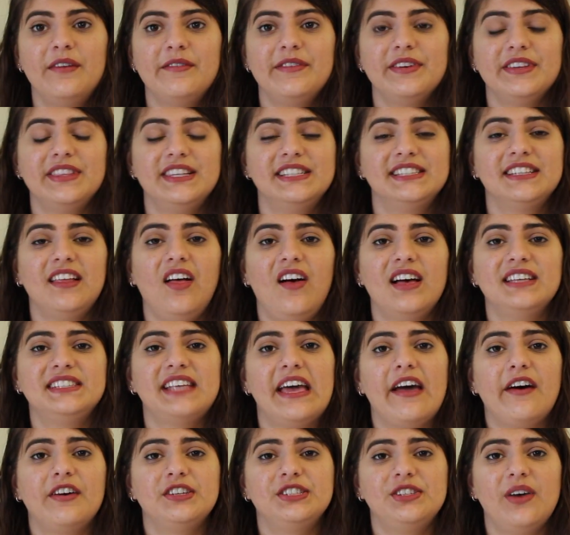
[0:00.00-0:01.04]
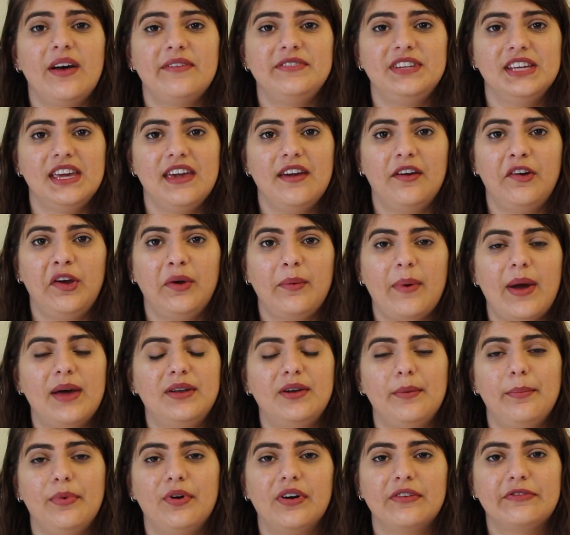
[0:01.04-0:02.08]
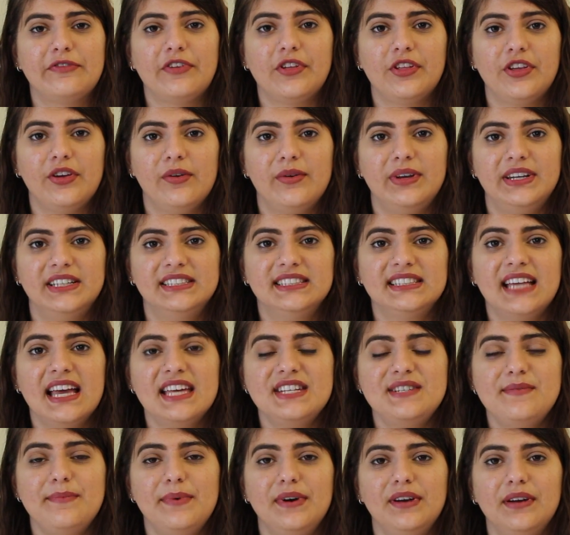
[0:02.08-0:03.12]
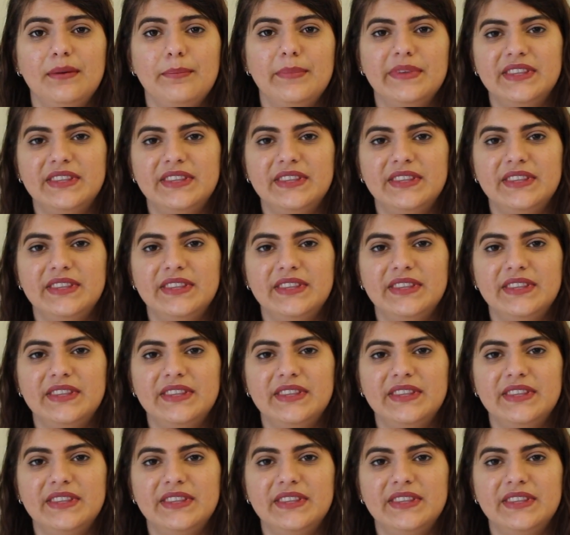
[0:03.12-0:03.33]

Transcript: For this class, I also have to carry around a portfolio and a sketchbook,